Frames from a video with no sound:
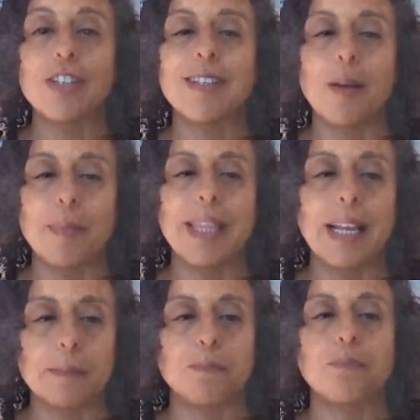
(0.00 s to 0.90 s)

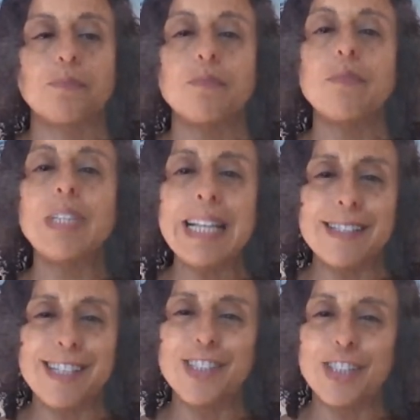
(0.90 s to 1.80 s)
something,
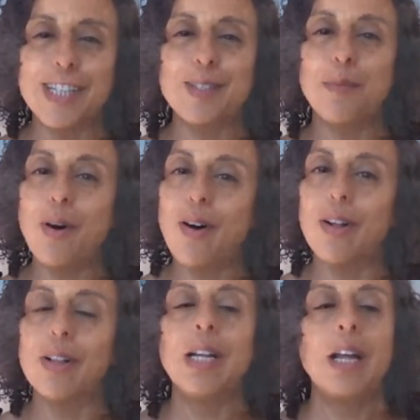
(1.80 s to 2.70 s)
such as a
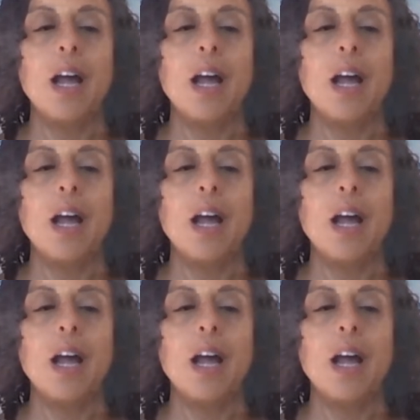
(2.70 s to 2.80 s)
ball.